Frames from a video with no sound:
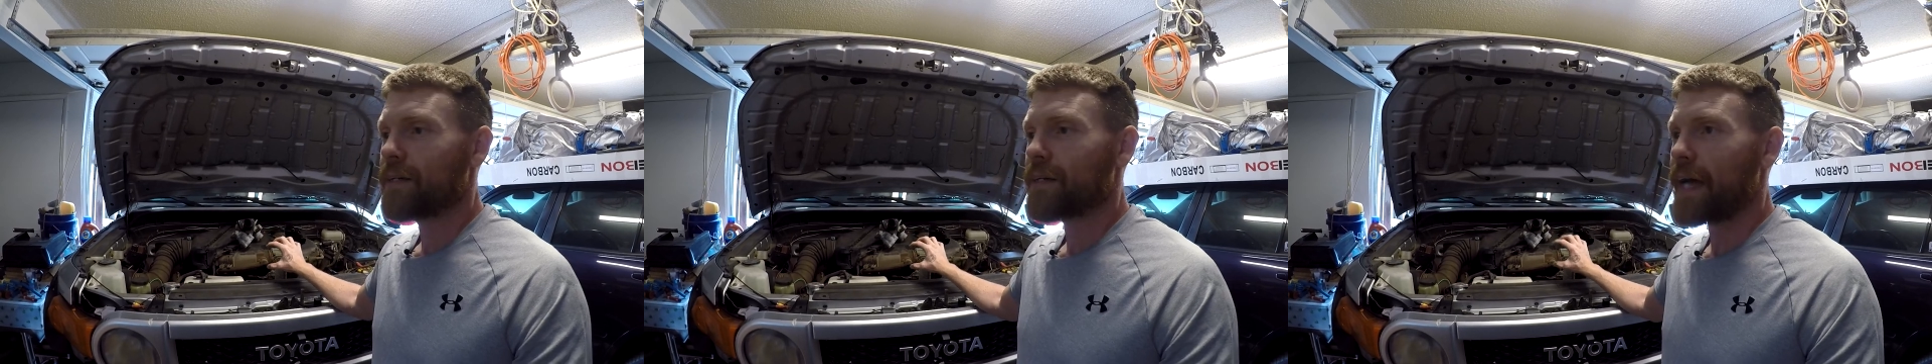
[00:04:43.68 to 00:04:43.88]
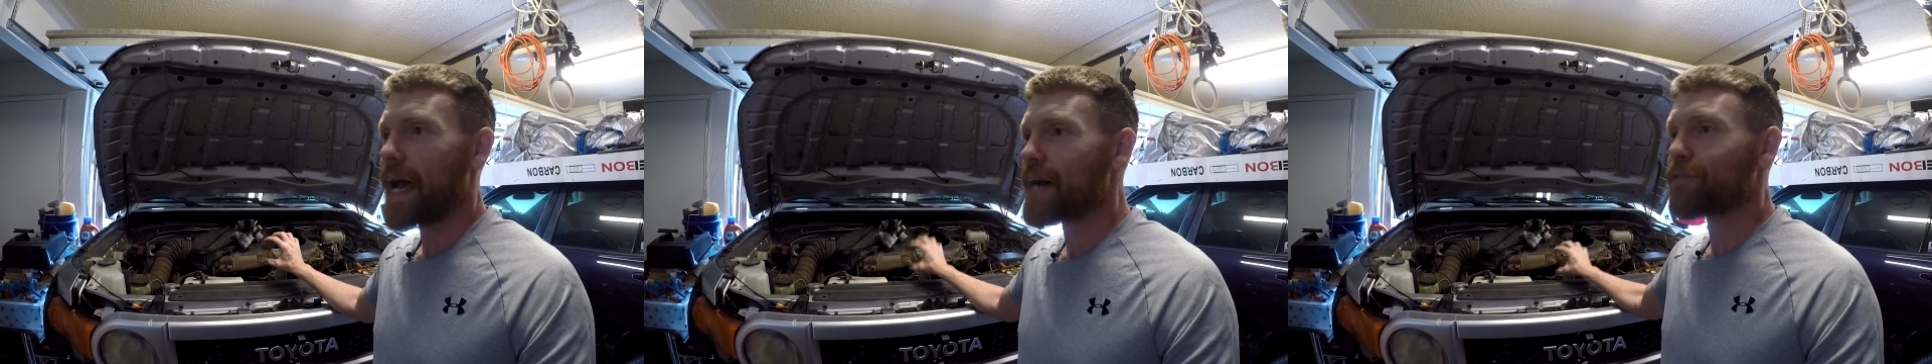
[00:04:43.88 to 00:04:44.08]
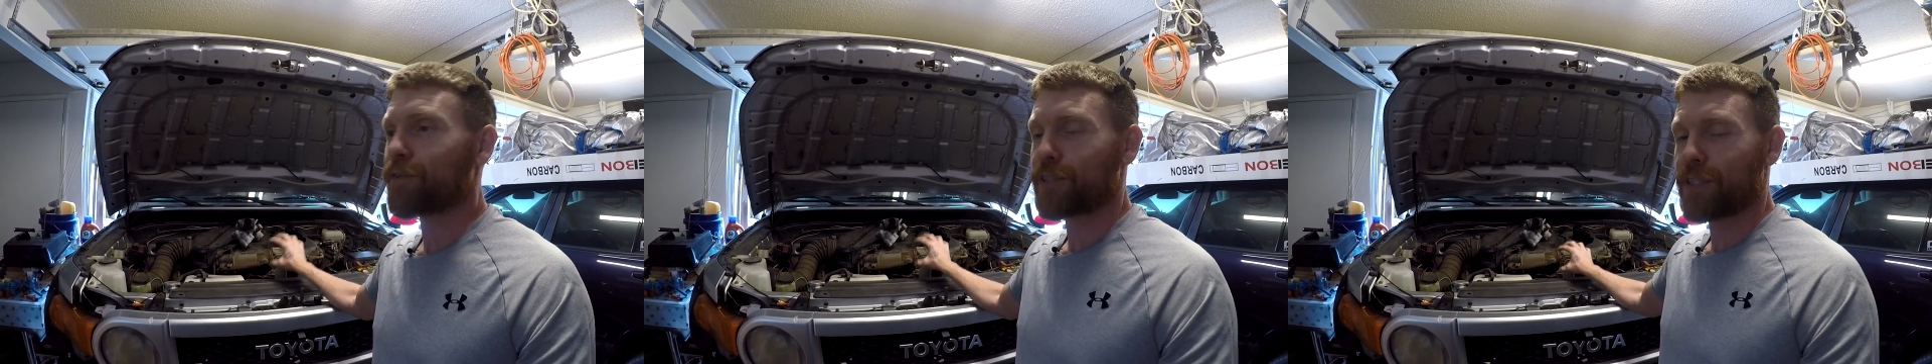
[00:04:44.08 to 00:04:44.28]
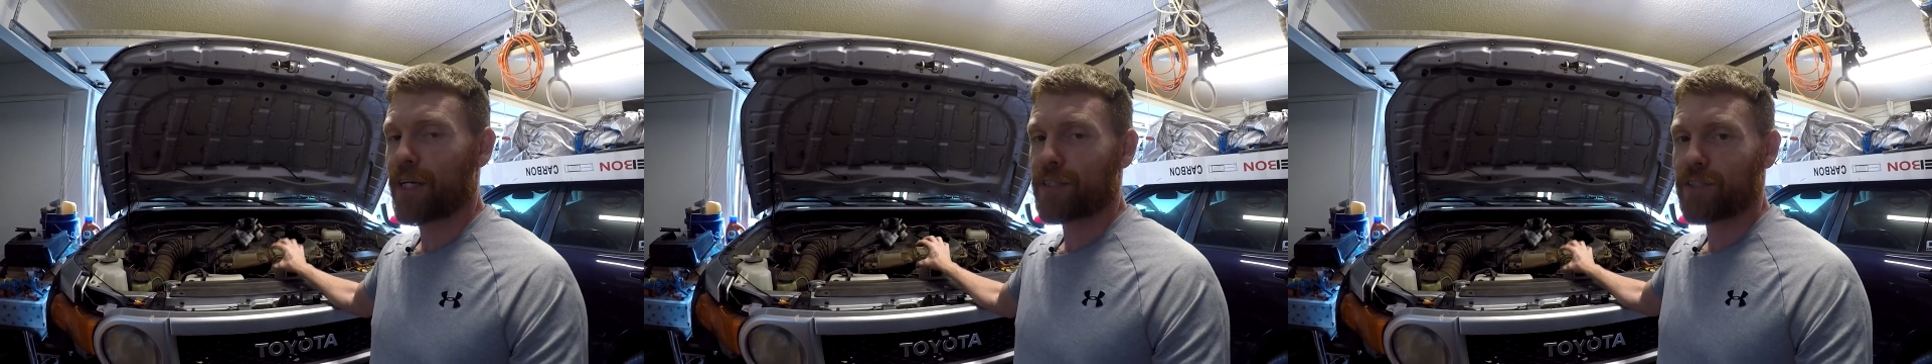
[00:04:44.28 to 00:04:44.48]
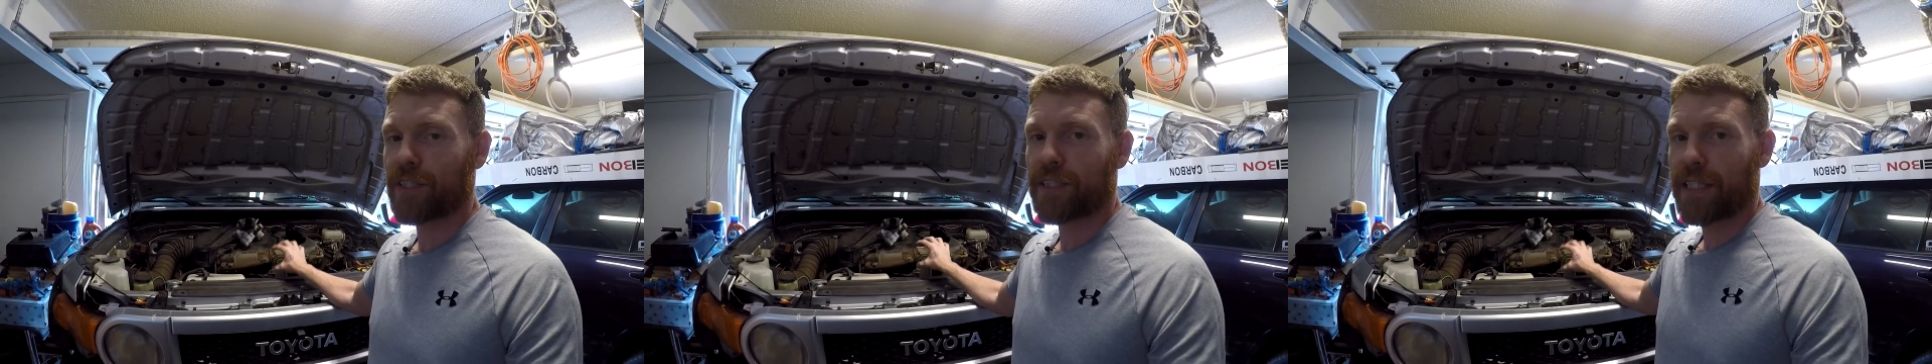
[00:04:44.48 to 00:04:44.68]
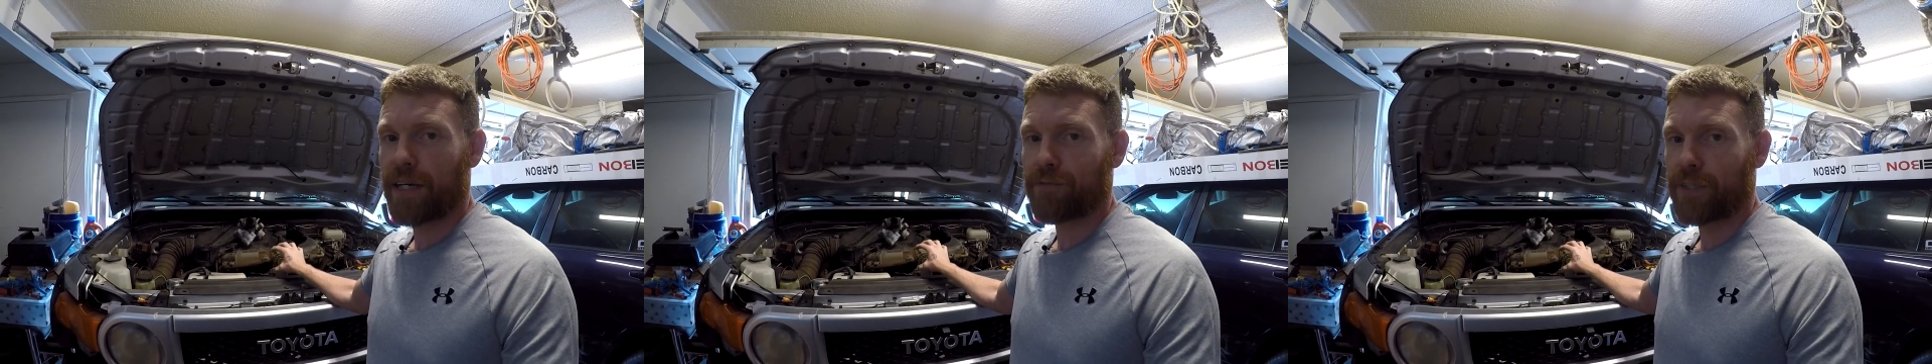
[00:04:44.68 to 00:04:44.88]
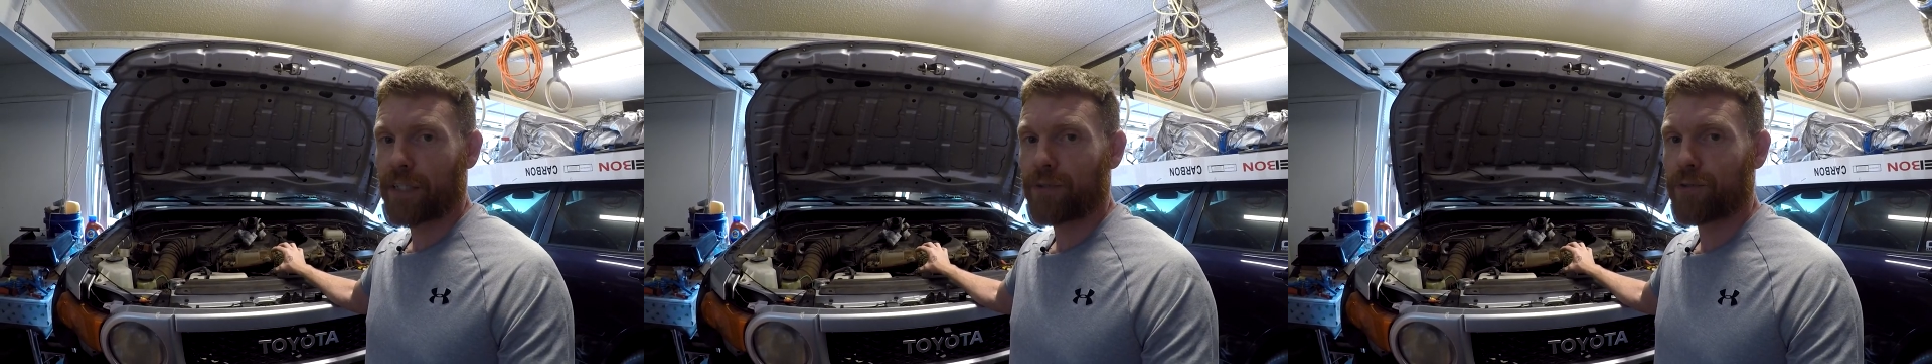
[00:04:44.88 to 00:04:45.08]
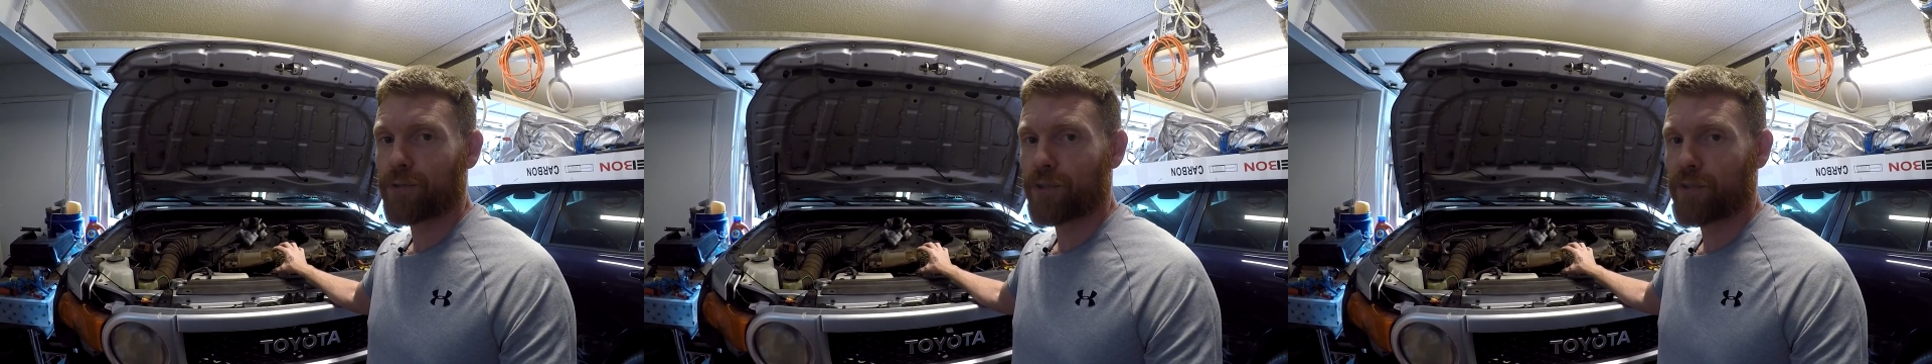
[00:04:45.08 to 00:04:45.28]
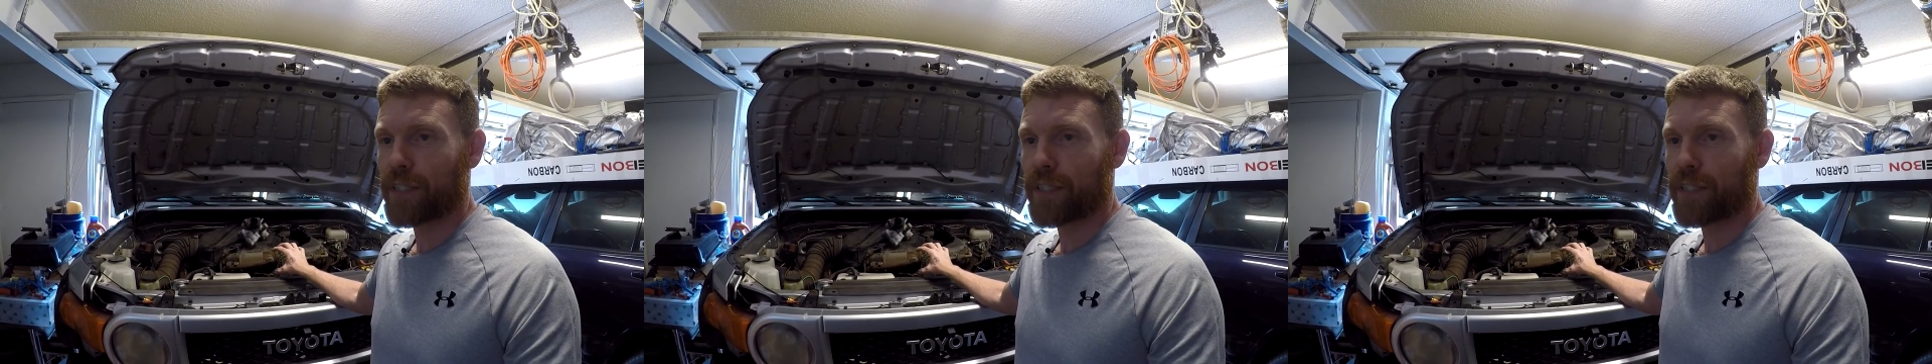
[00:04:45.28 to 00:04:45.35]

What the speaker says: ever touched this FJ Cruiser